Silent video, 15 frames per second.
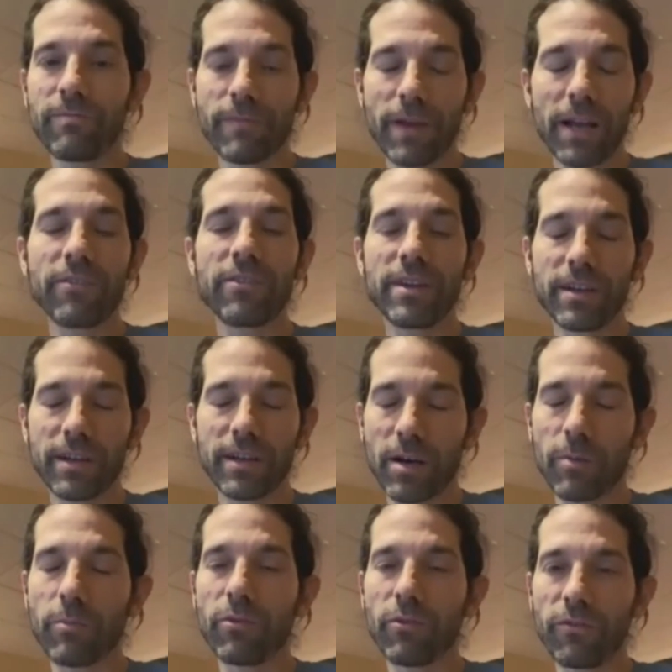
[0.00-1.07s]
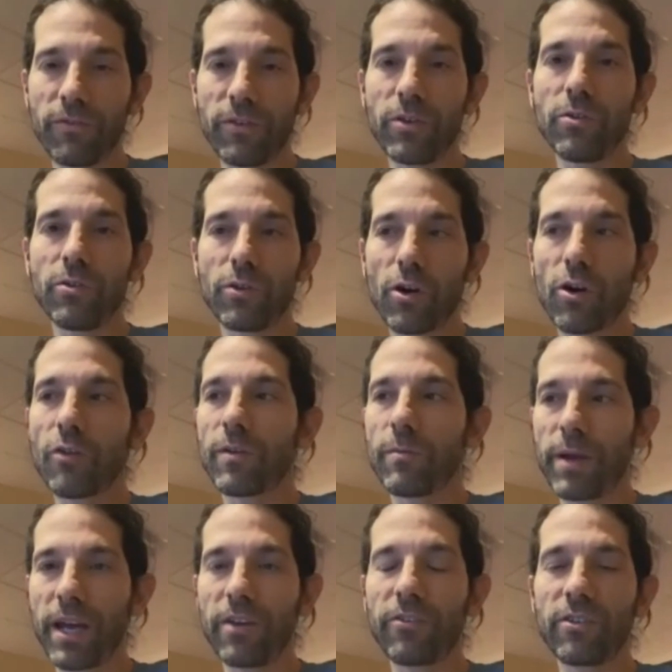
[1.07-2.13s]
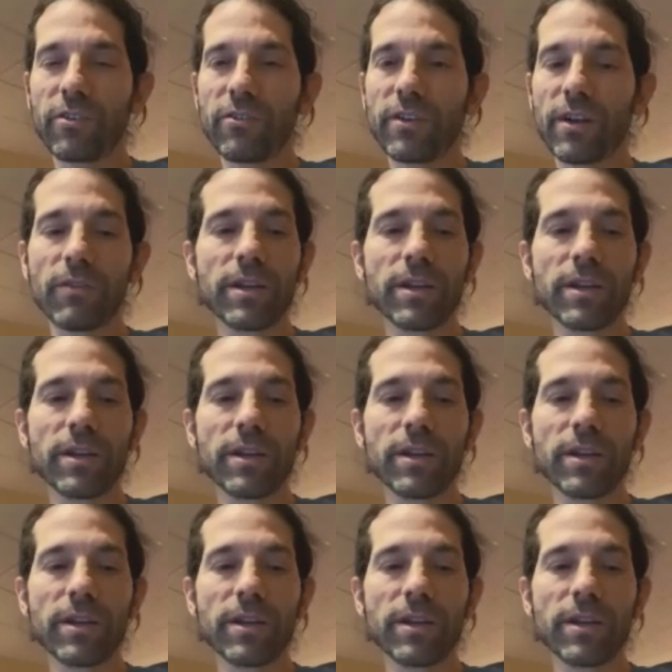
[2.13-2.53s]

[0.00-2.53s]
I see a couple few COVID patients every